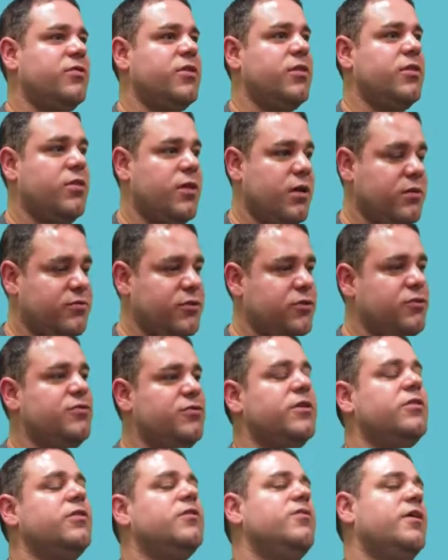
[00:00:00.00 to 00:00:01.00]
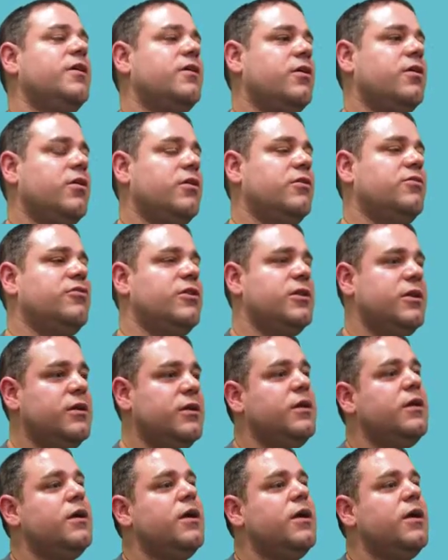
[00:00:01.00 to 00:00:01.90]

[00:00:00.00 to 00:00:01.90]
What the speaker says: They love using the technology,